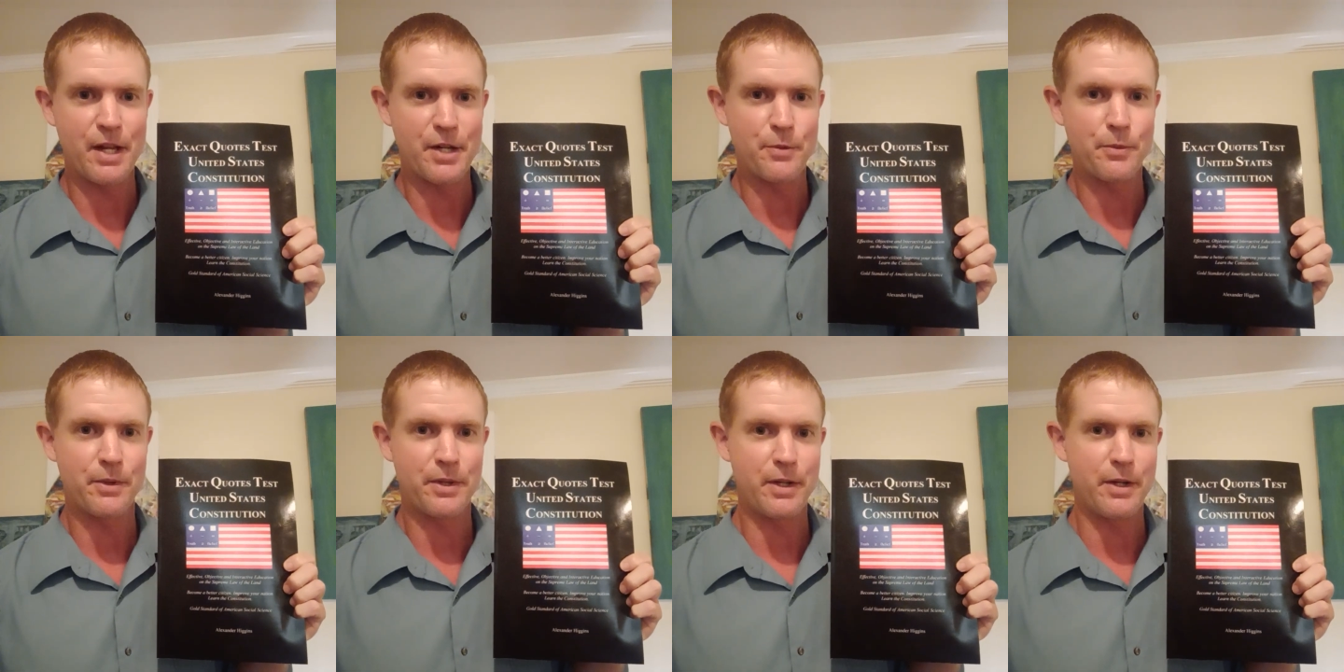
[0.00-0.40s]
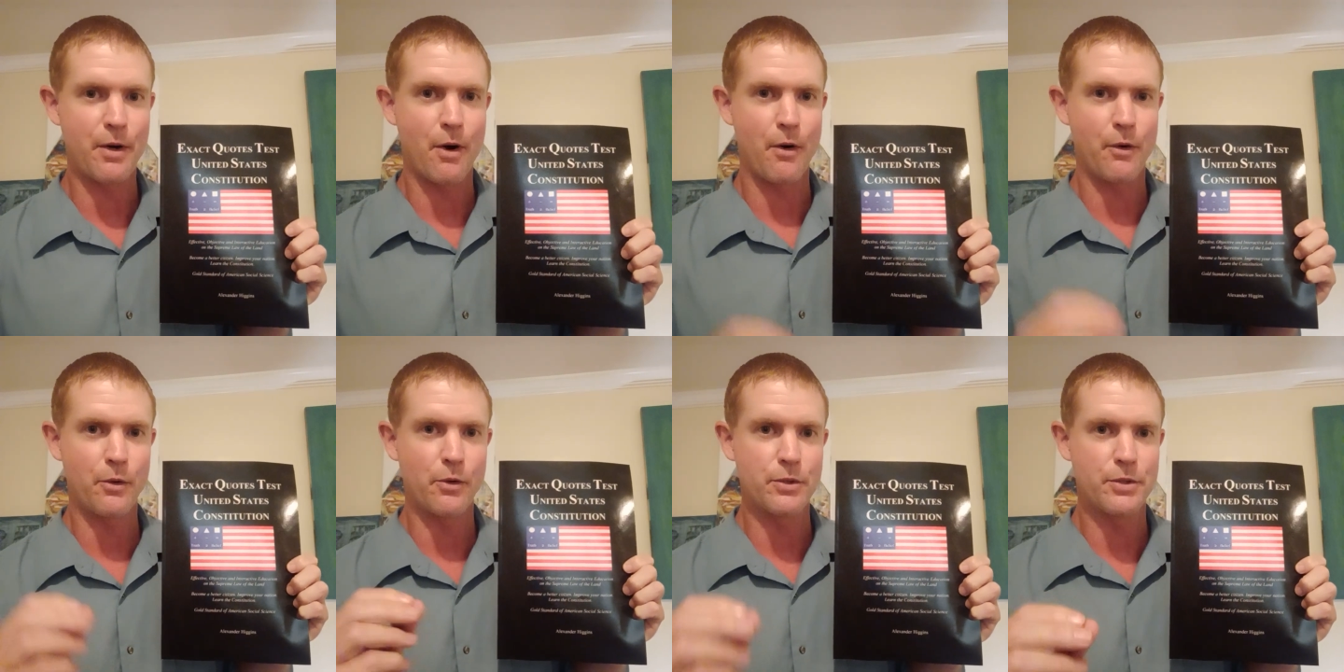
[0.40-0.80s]
That's what the
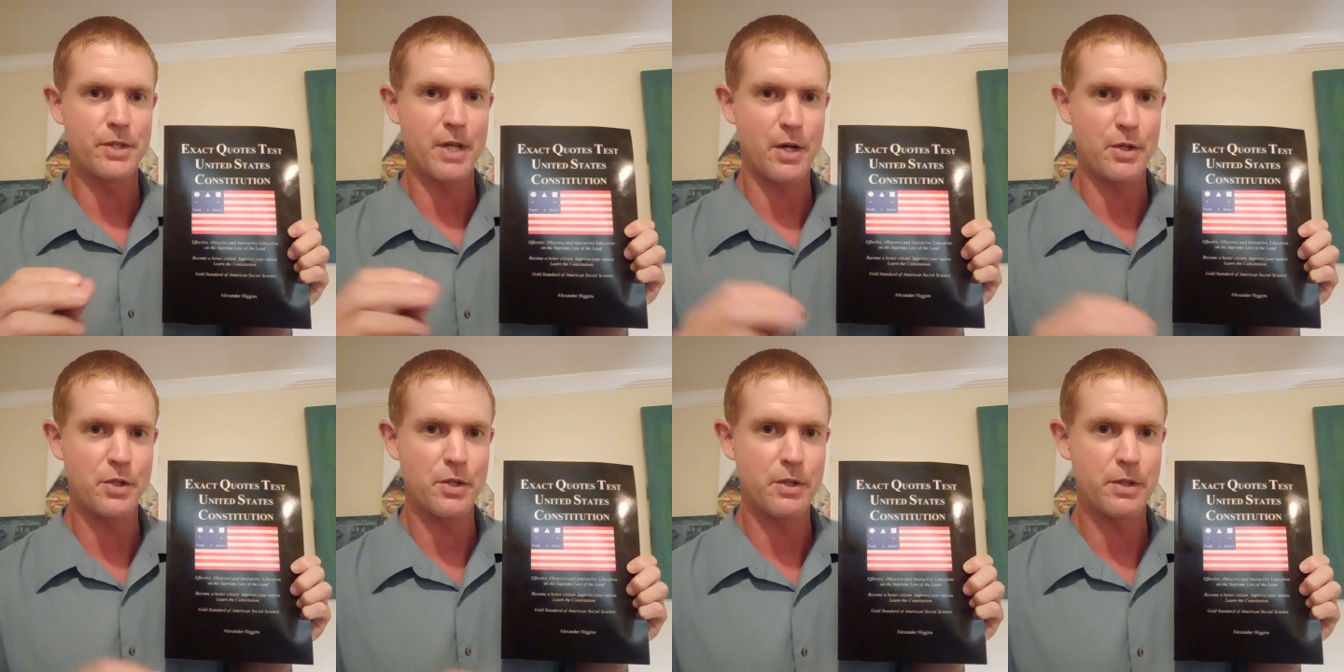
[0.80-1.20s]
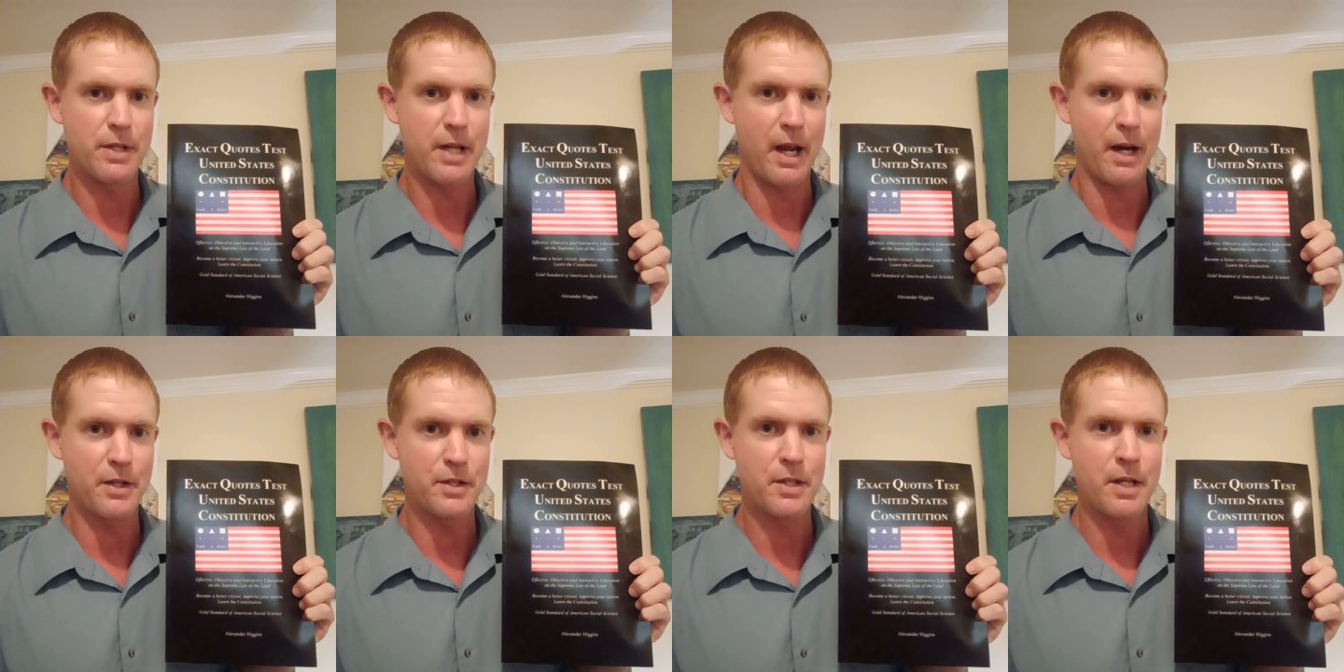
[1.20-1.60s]
article section
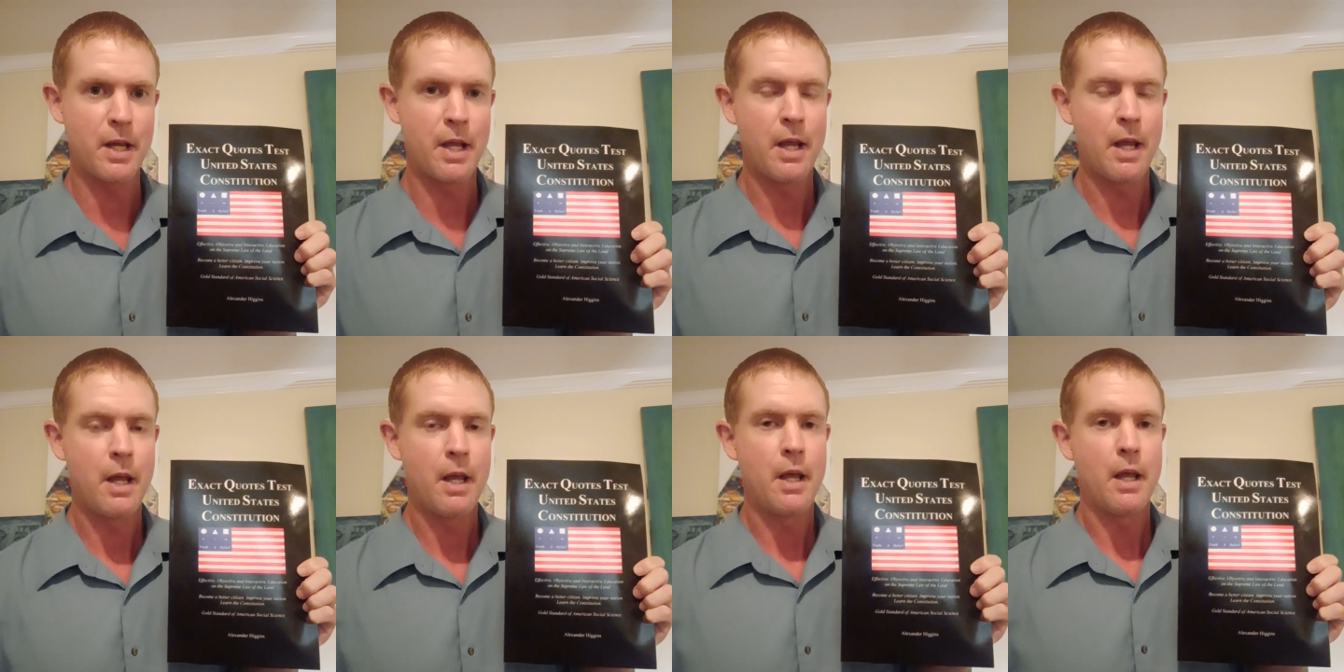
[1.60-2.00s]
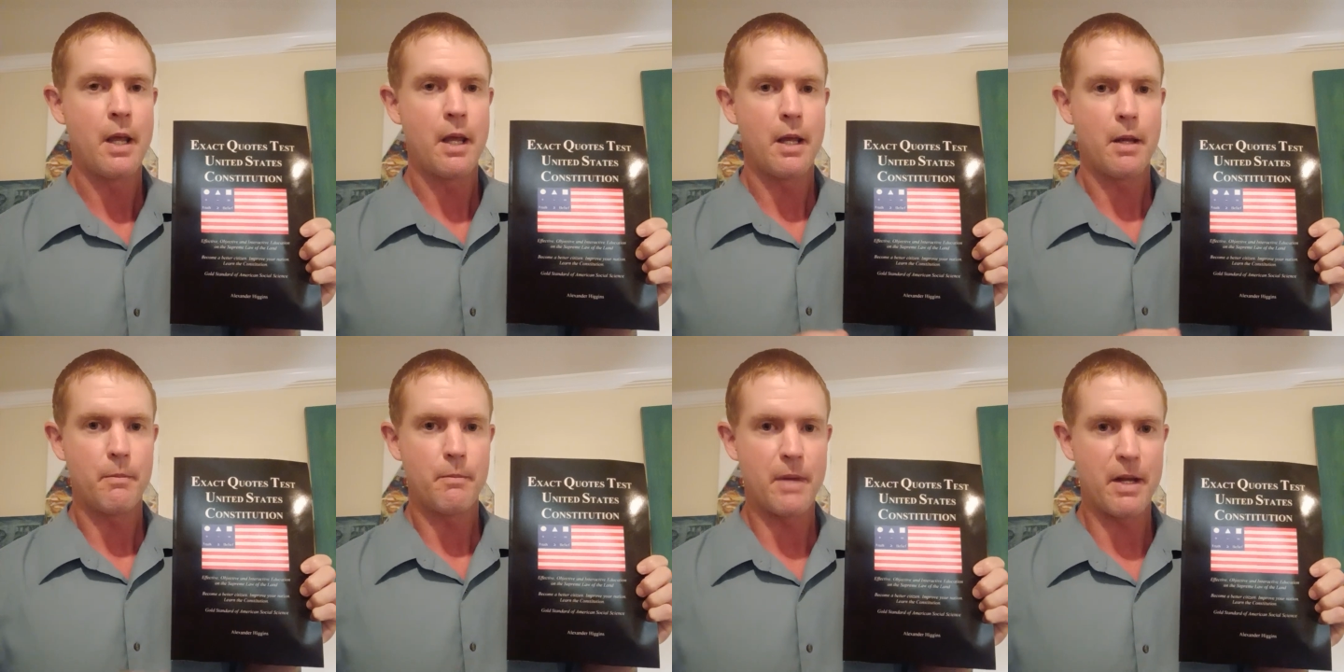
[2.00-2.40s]
text
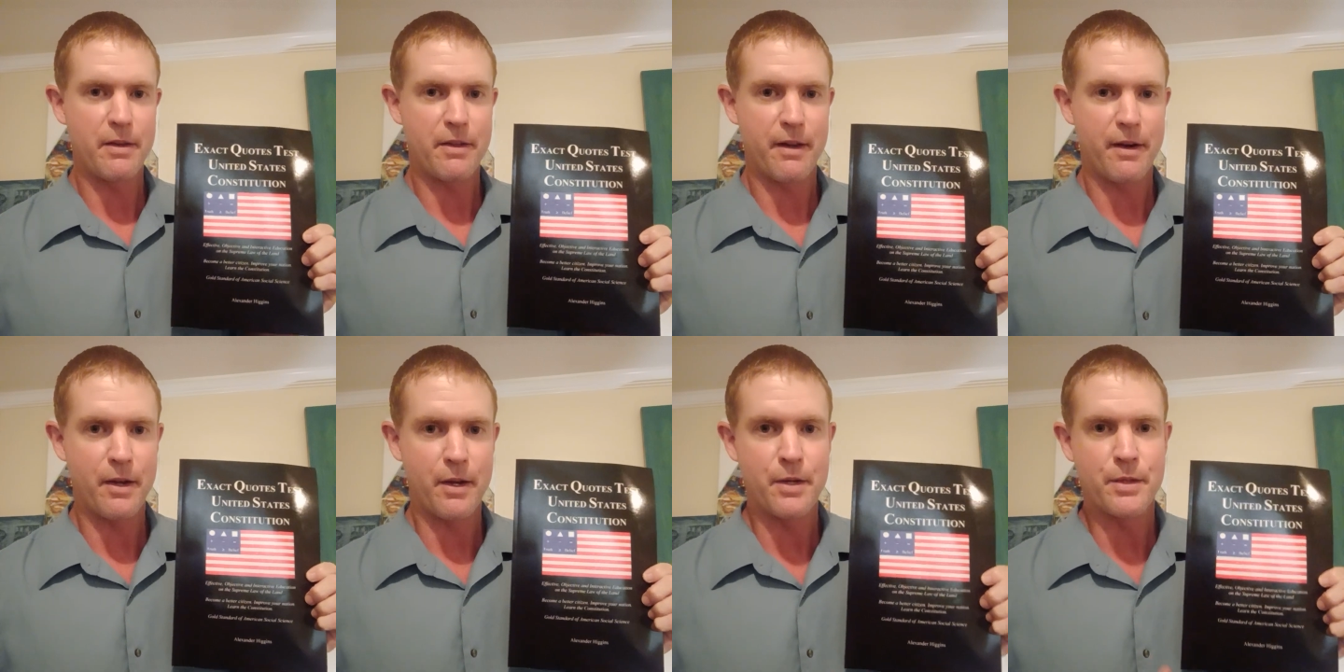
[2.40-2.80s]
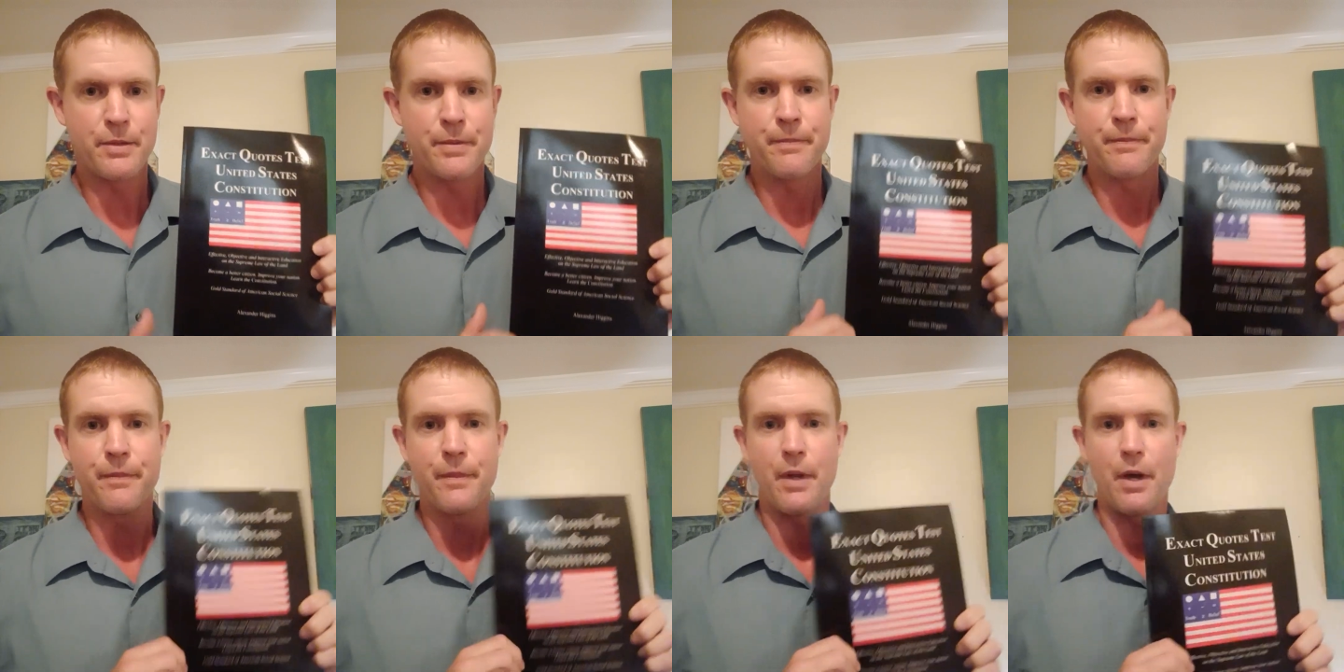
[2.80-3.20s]
method
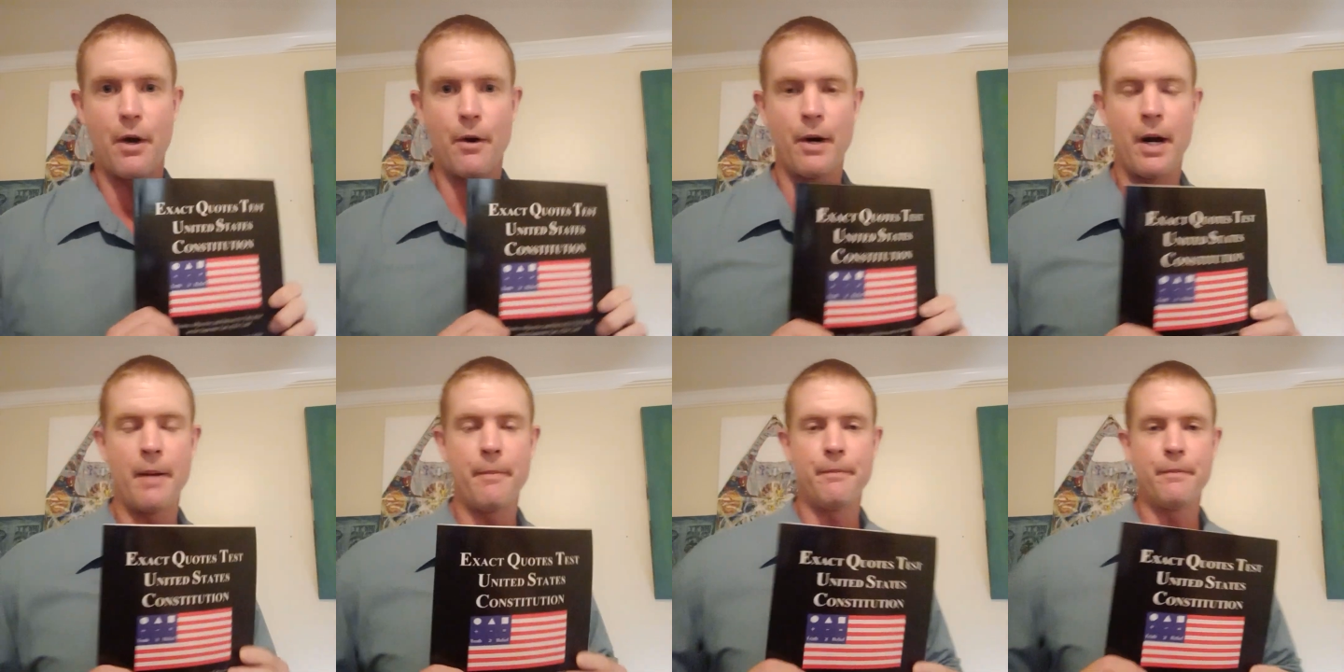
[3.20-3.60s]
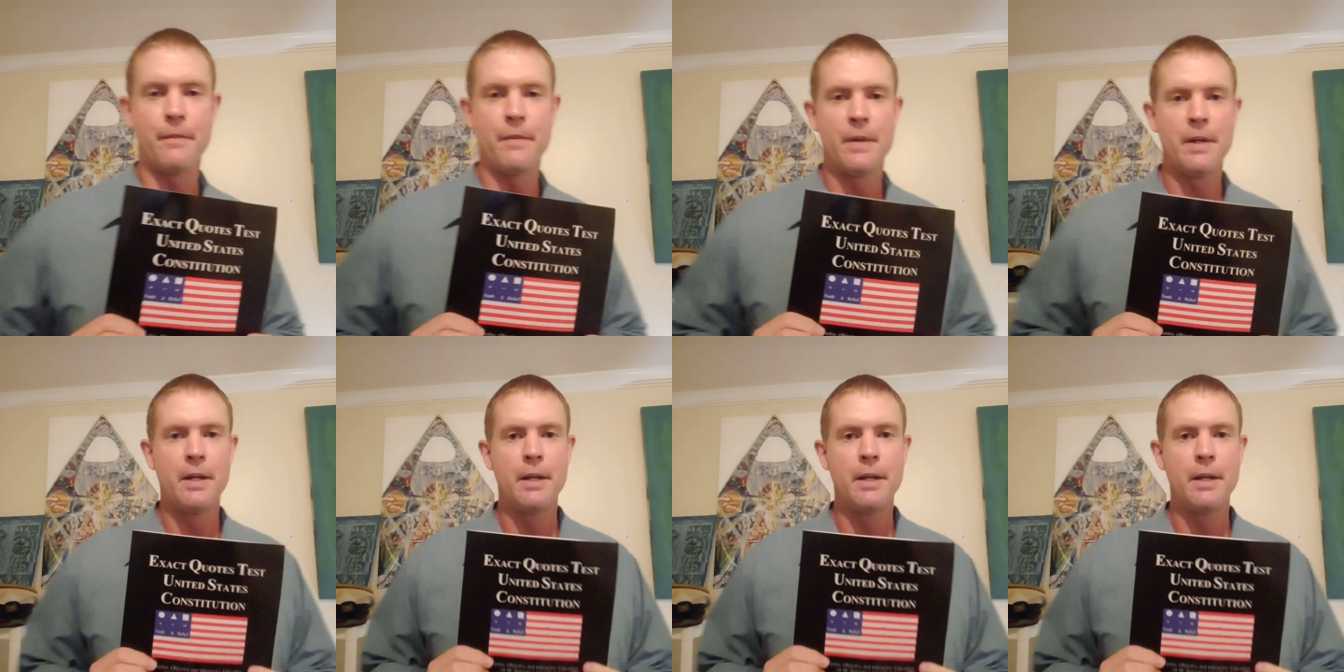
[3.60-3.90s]
is. All right?